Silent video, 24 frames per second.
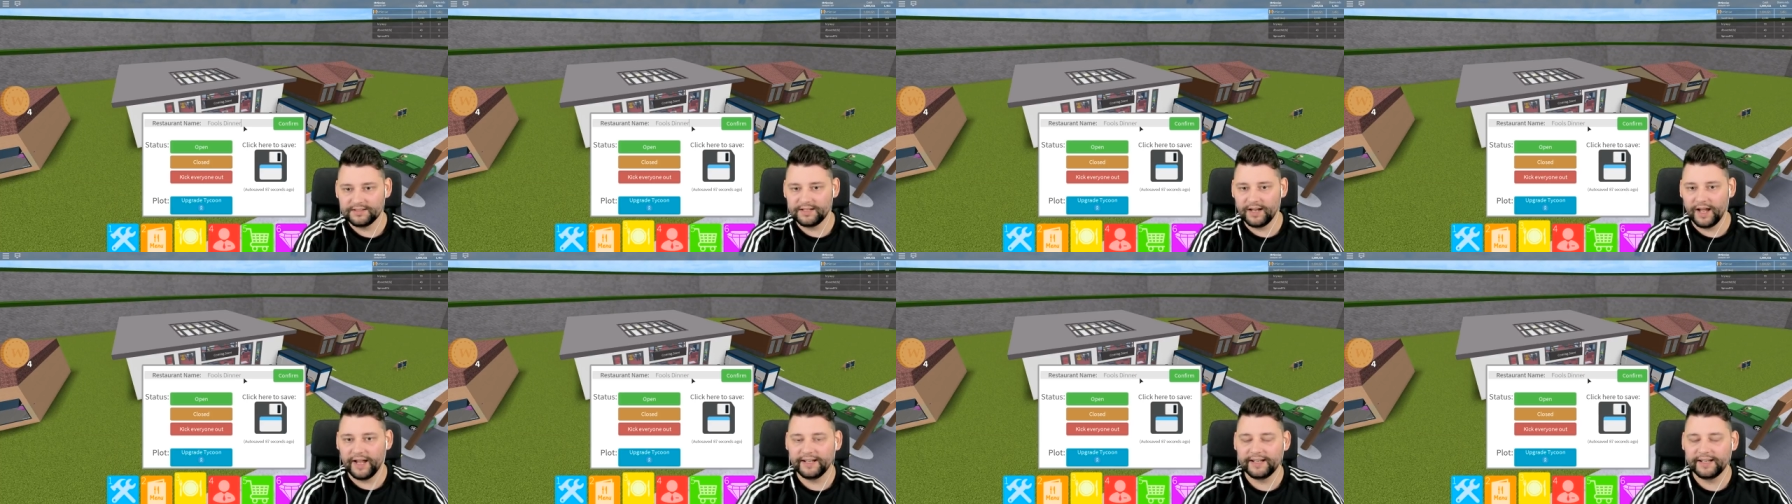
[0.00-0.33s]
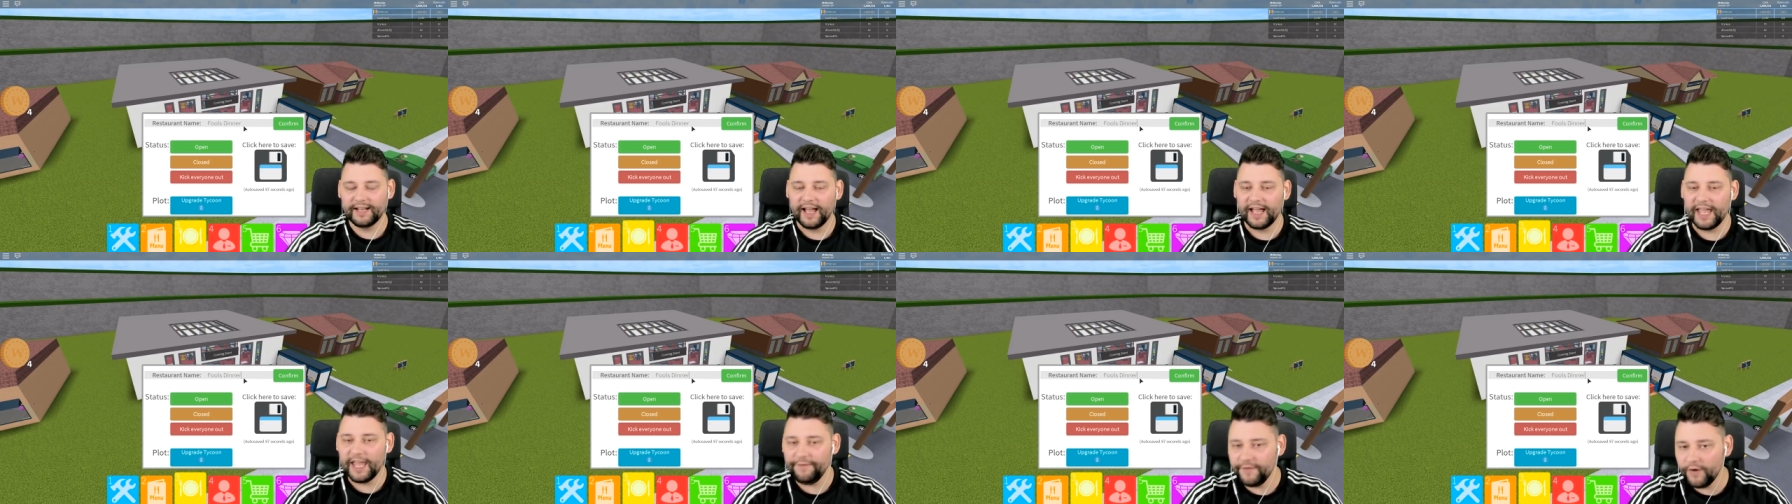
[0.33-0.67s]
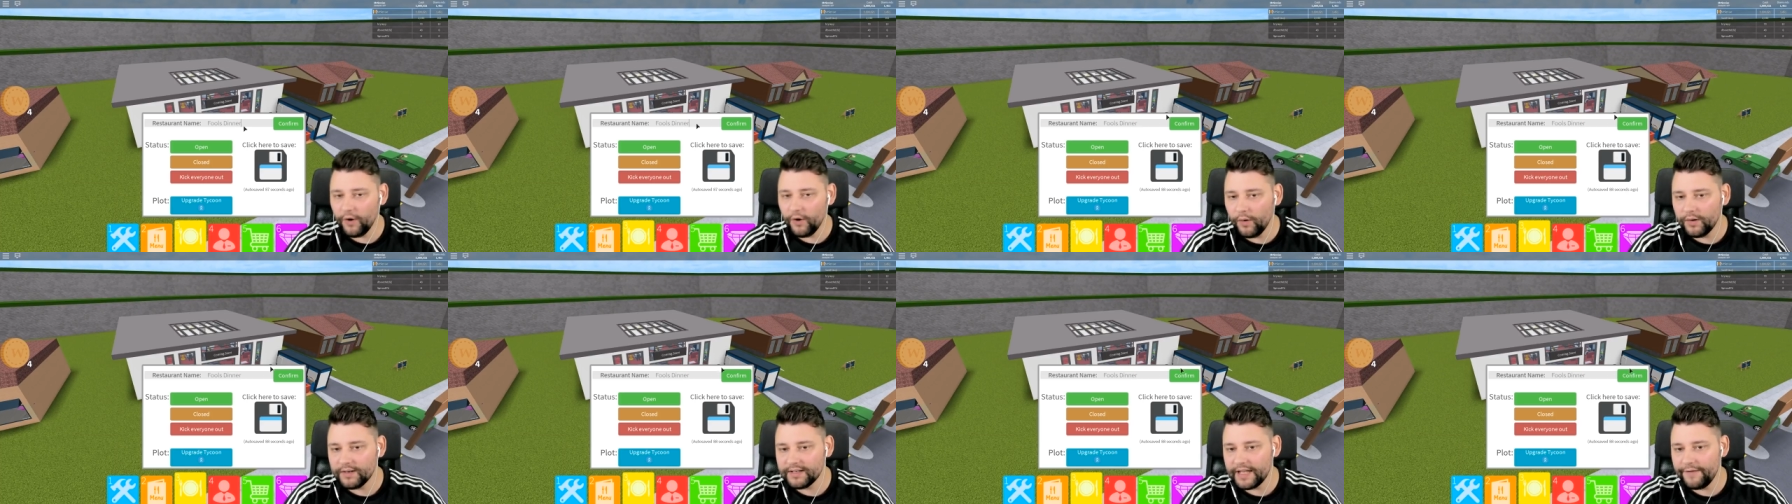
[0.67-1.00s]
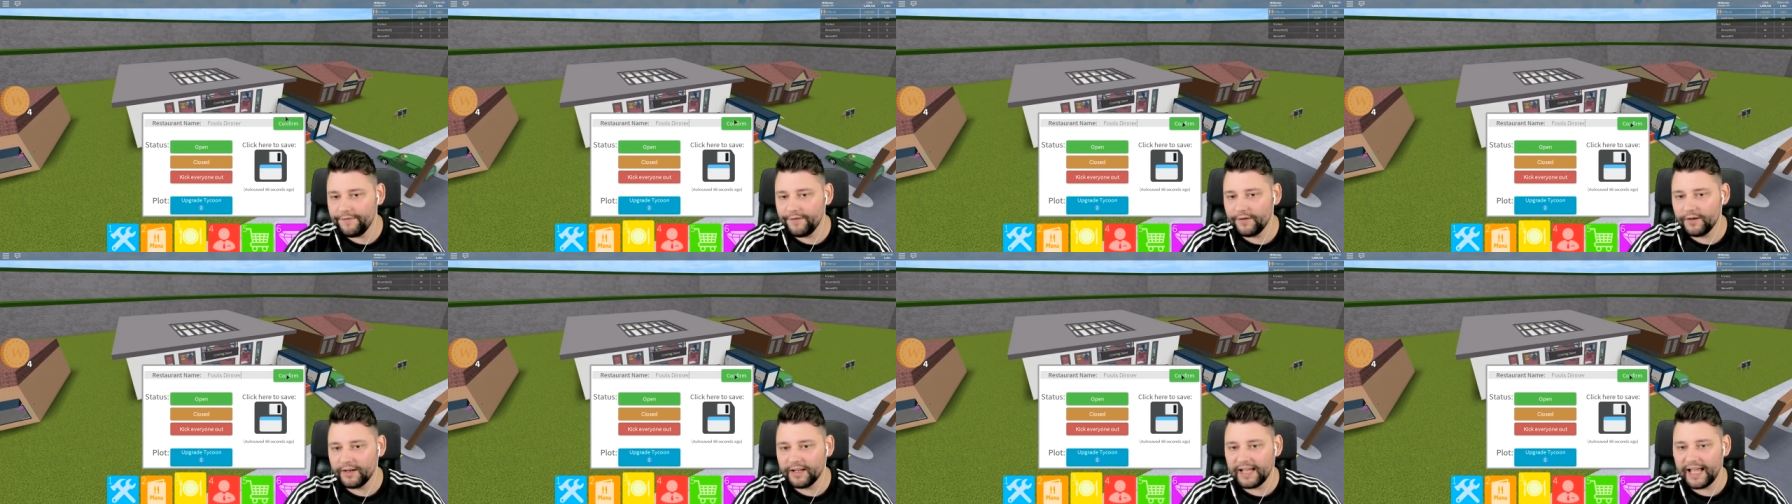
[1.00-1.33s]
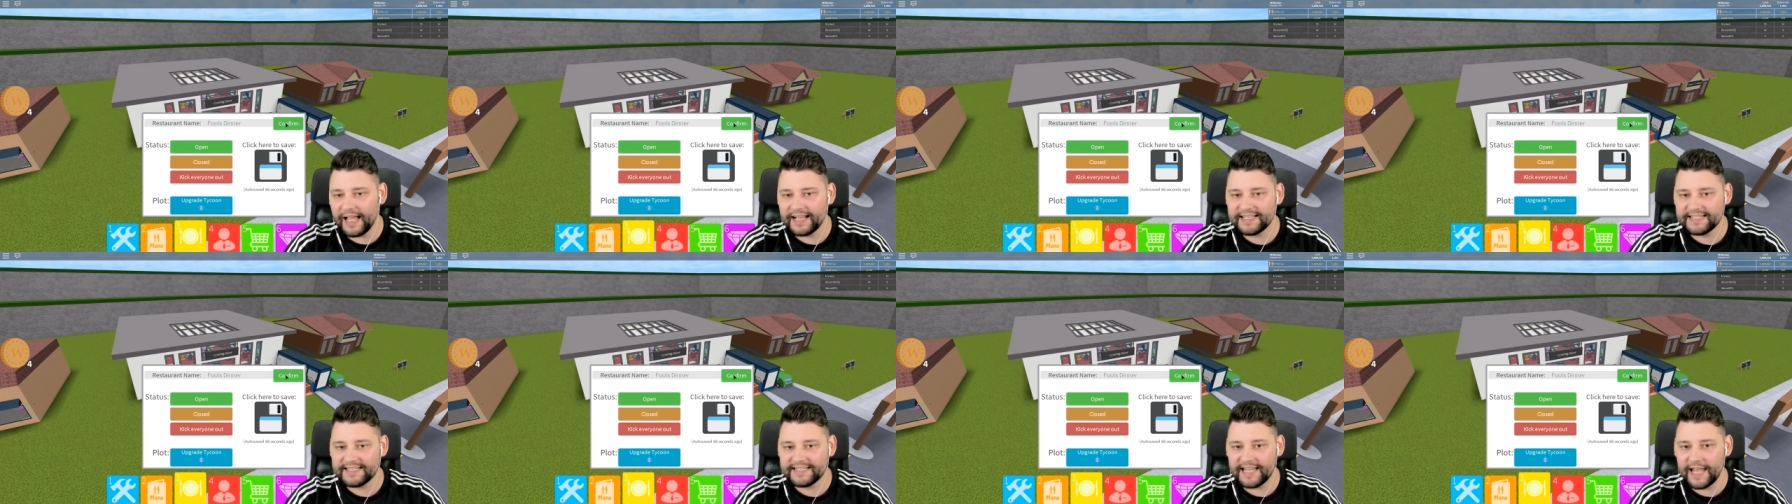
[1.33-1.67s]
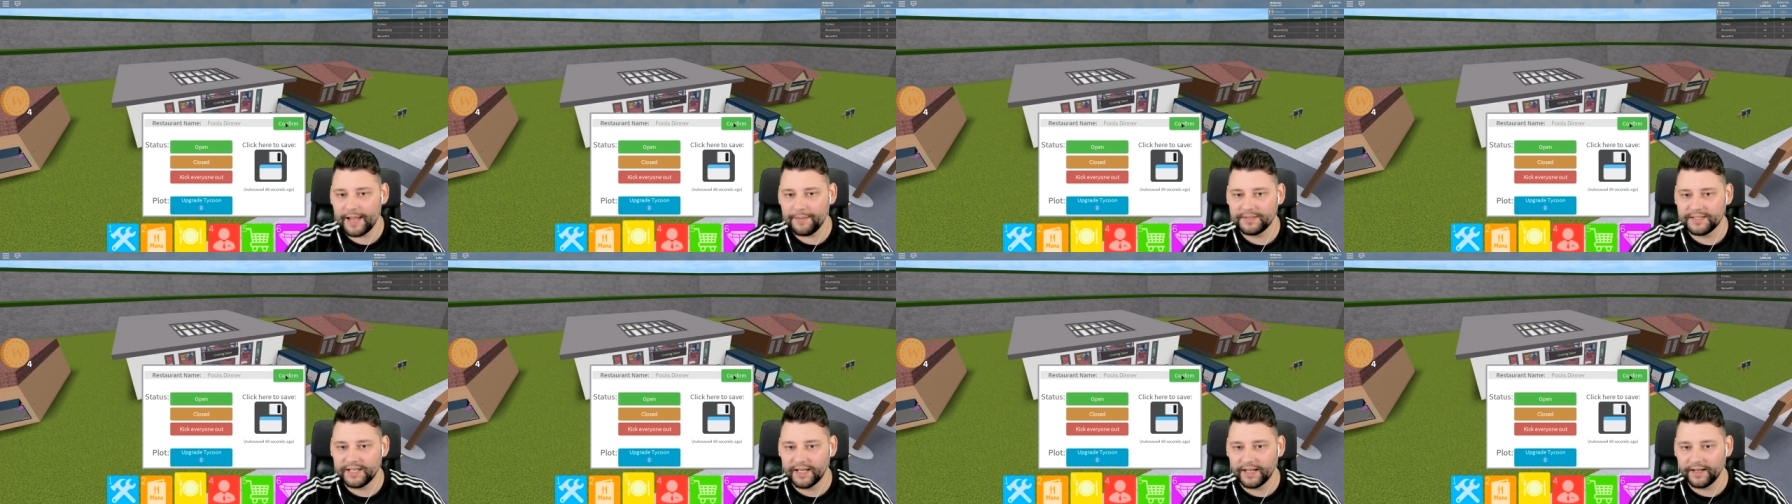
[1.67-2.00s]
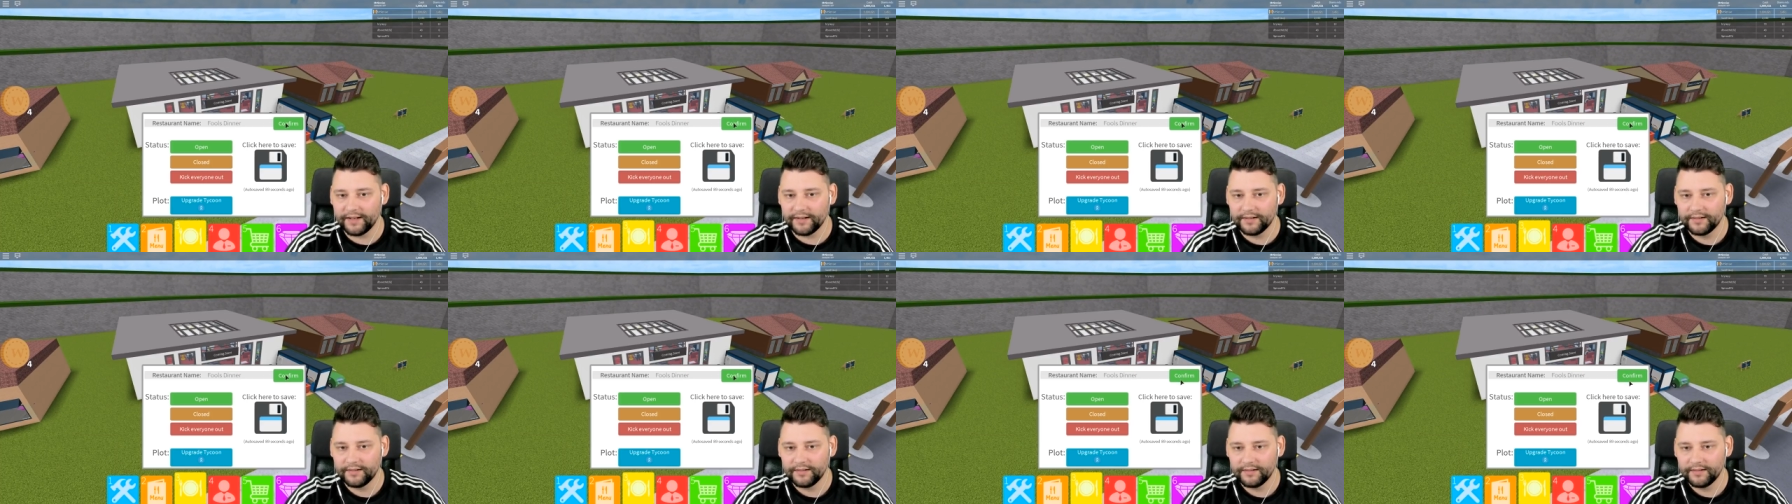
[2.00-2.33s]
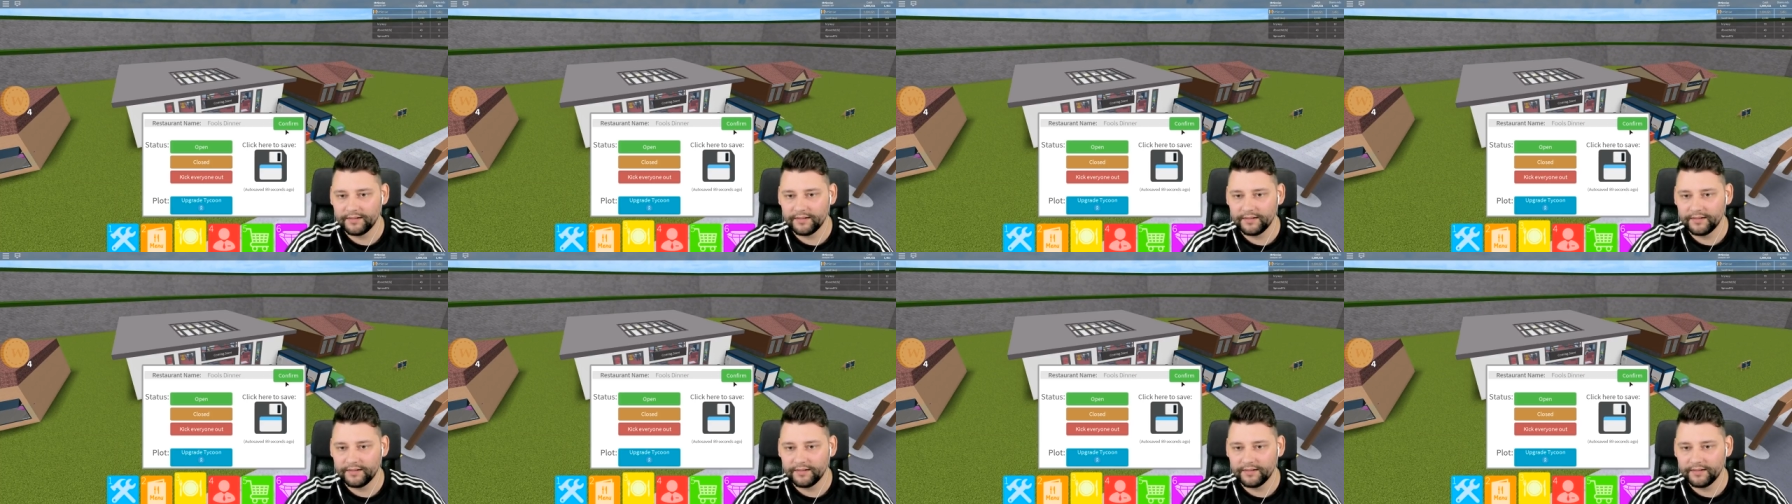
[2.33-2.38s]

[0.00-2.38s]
Diner. If it if it accept it.